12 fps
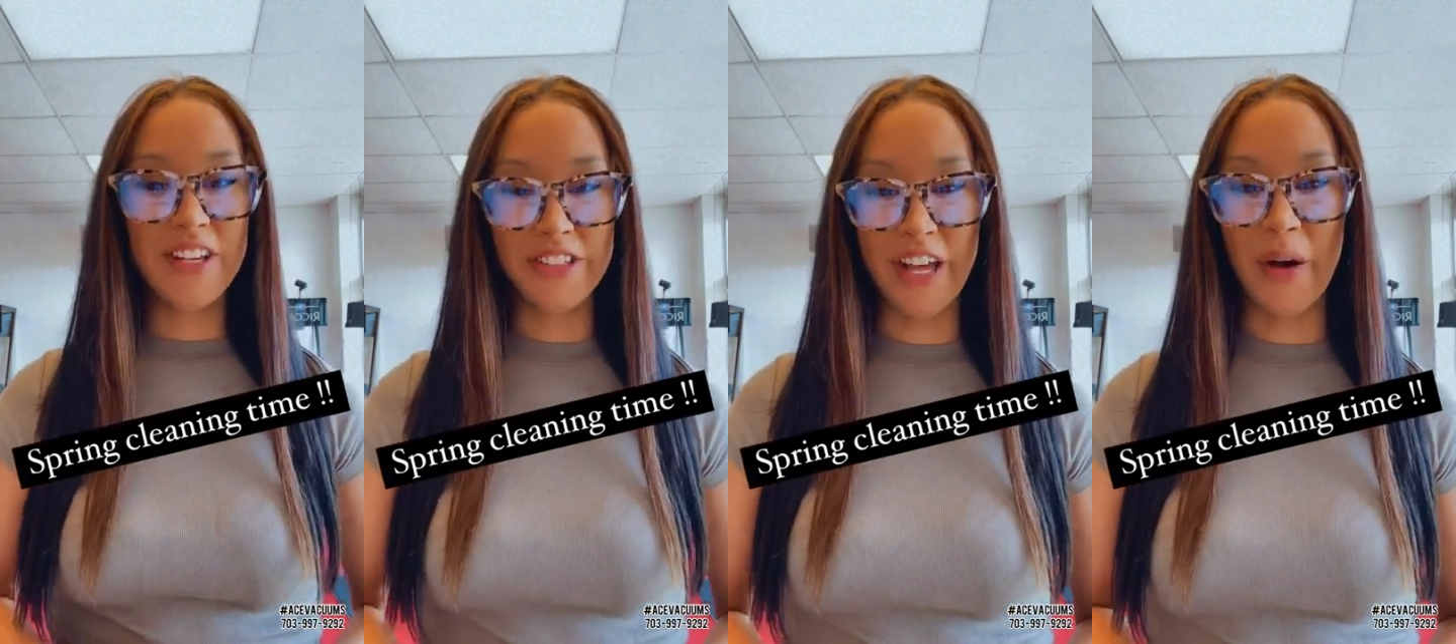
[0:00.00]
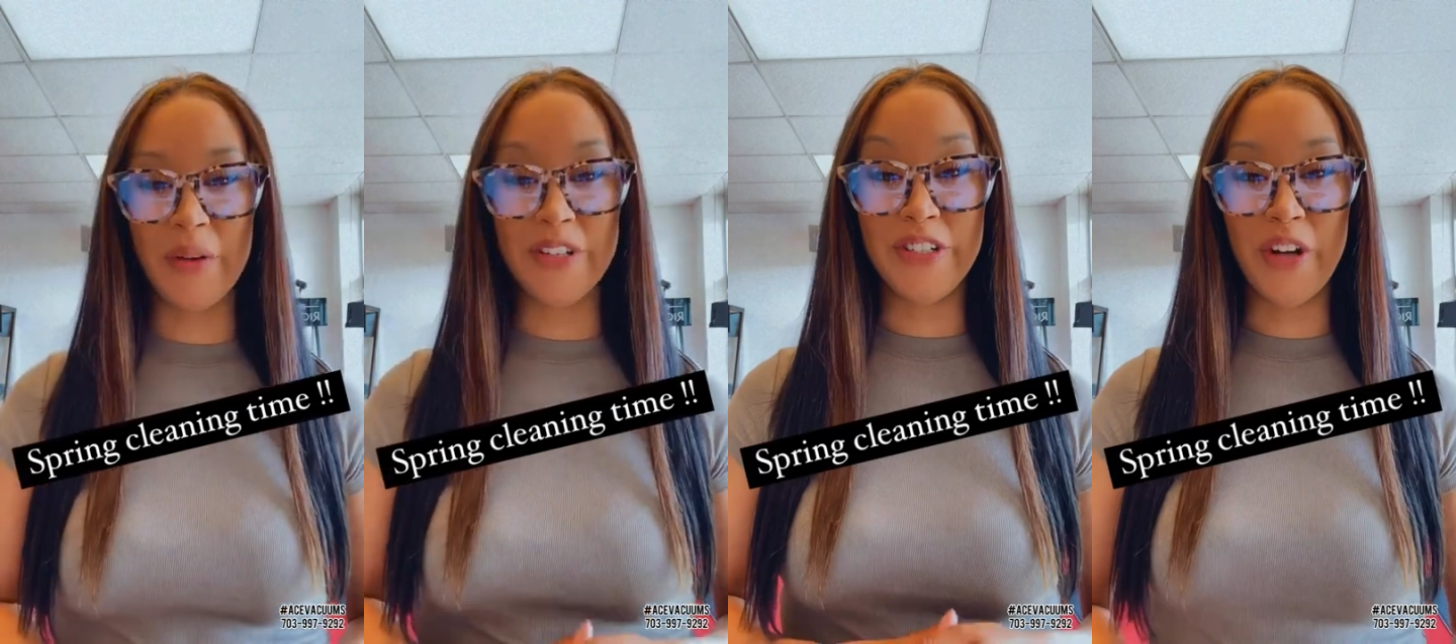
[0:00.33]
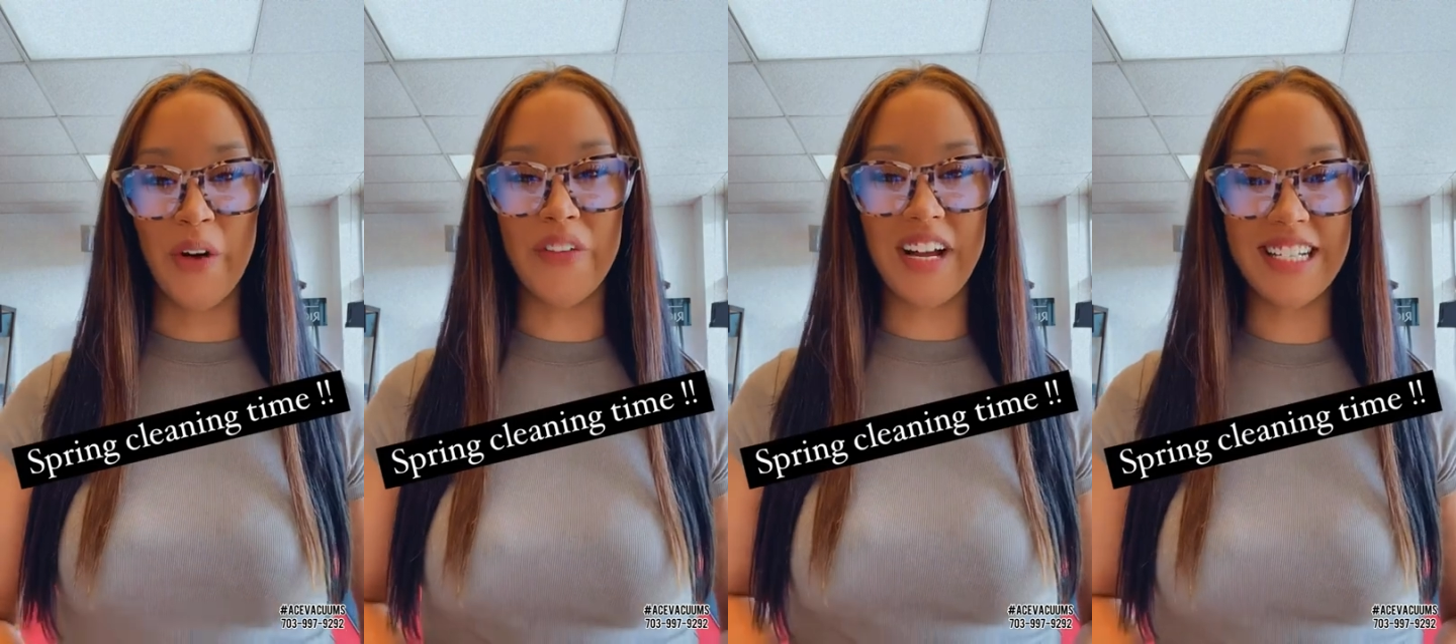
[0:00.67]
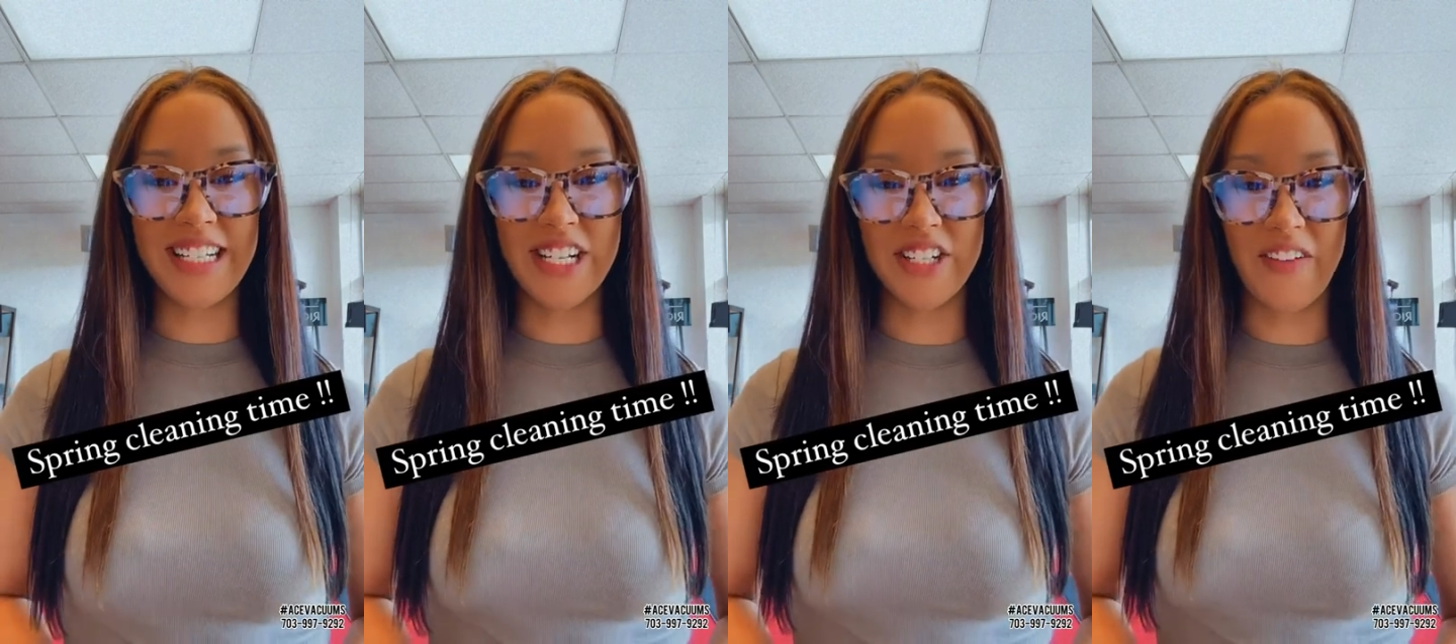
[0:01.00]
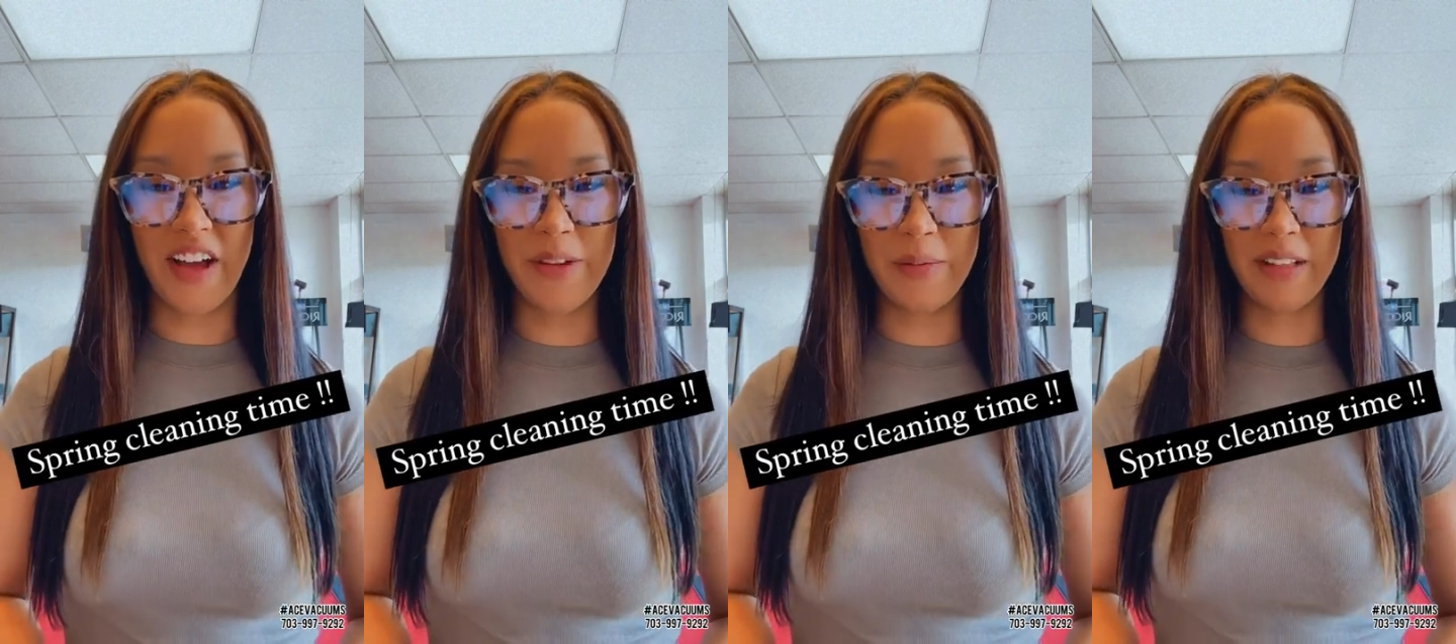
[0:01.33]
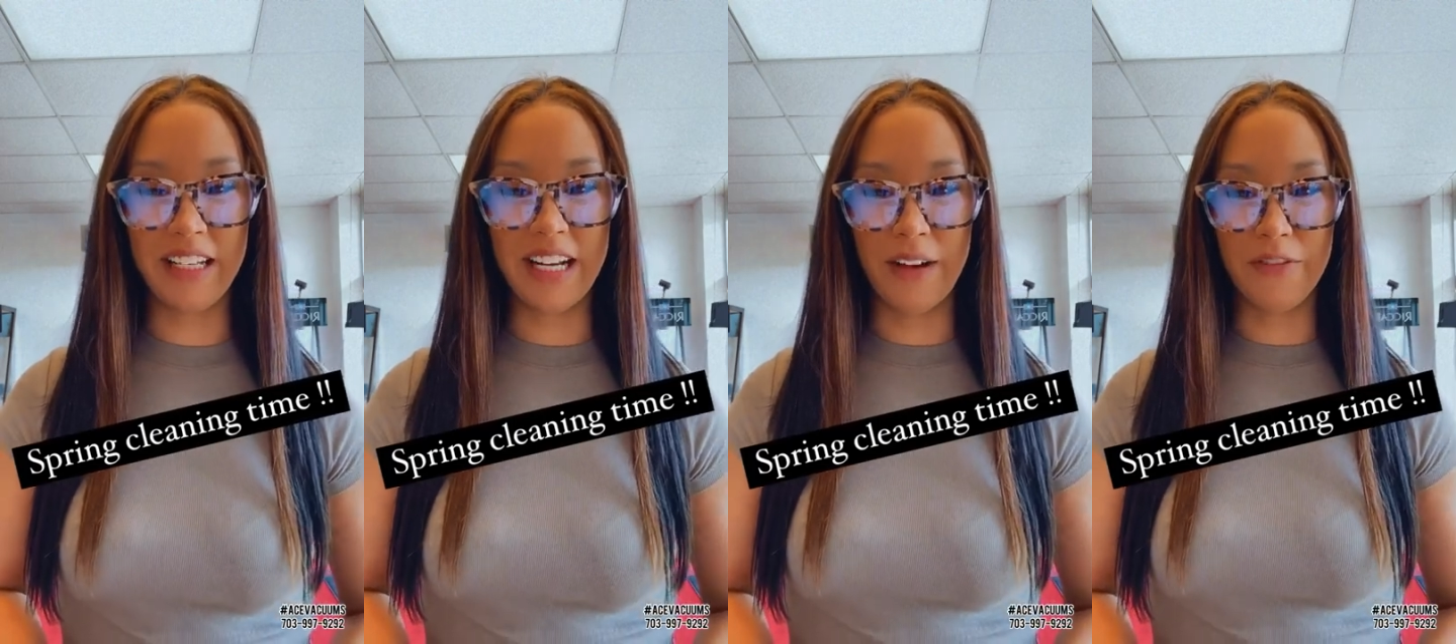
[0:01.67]
So don't forget to get your vacuum
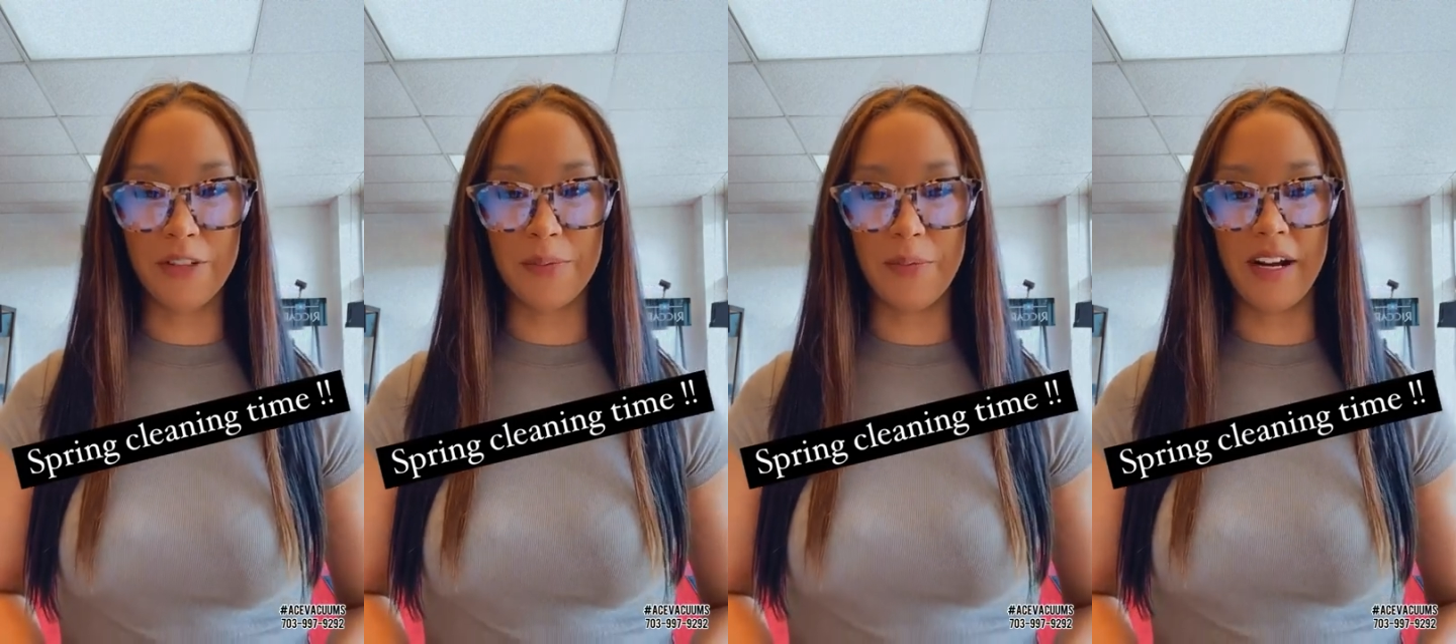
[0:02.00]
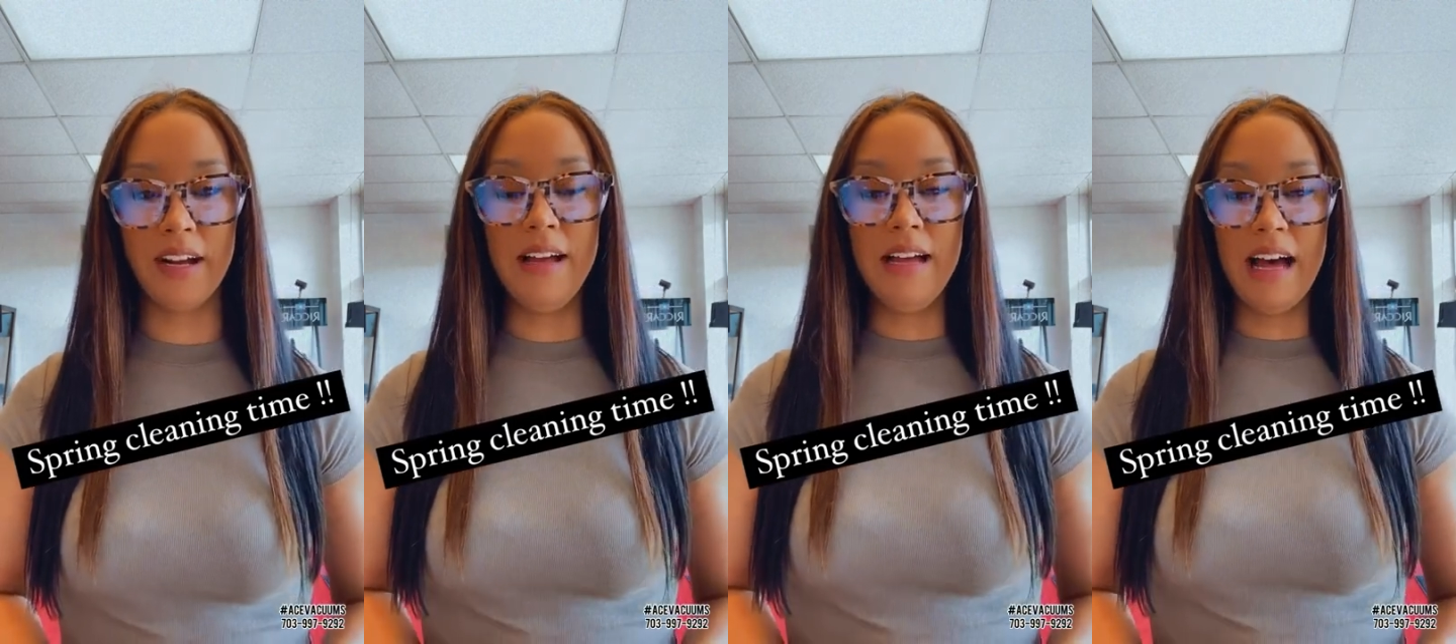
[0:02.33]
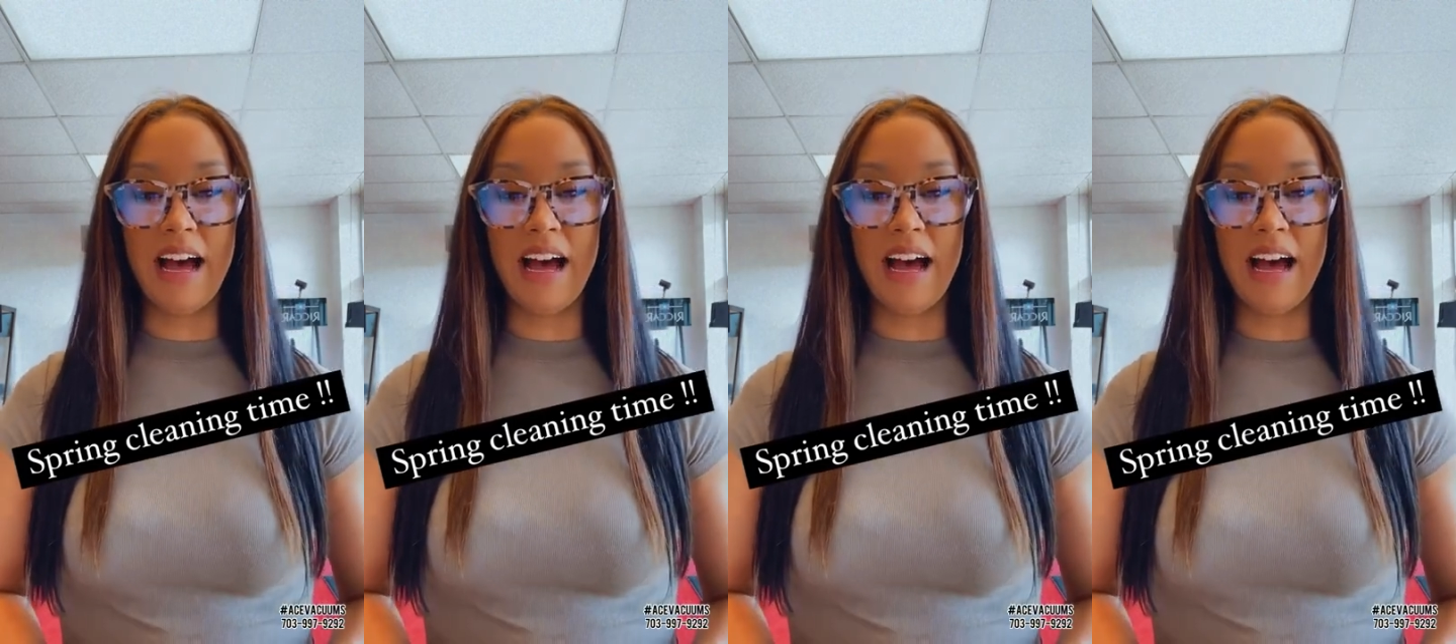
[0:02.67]
cleaned up for spring